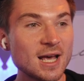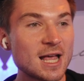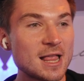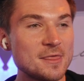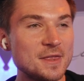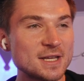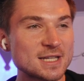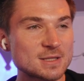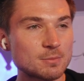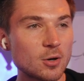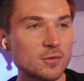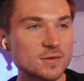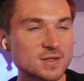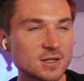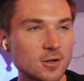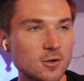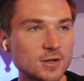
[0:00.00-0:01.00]
This post
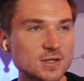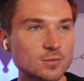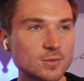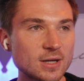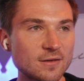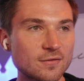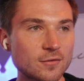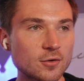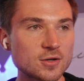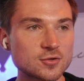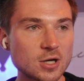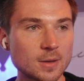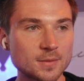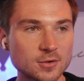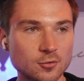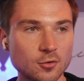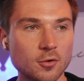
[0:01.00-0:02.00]
alone, this one I first dropped
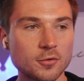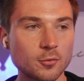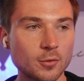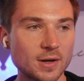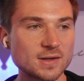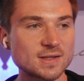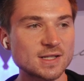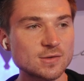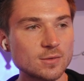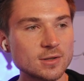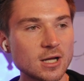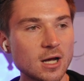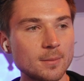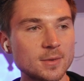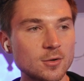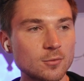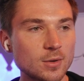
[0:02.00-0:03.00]
the Growth OS. This one got
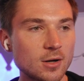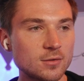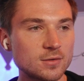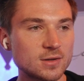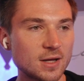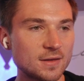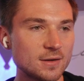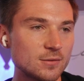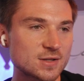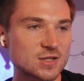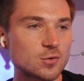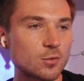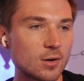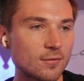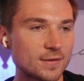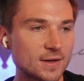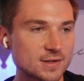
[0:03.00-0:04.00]
me around, I think it was
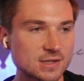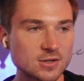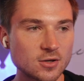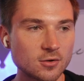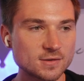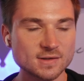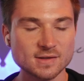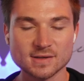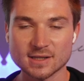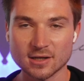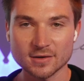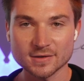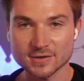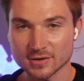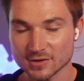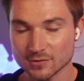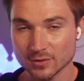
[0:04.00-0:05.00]
$12,000 in sales.
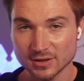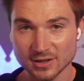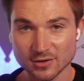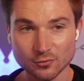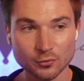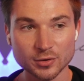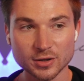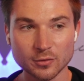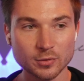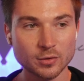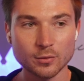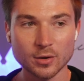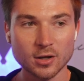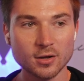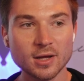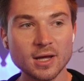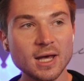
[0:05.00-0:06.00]
So this one did really, really
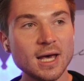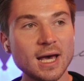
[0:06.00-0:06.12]
well.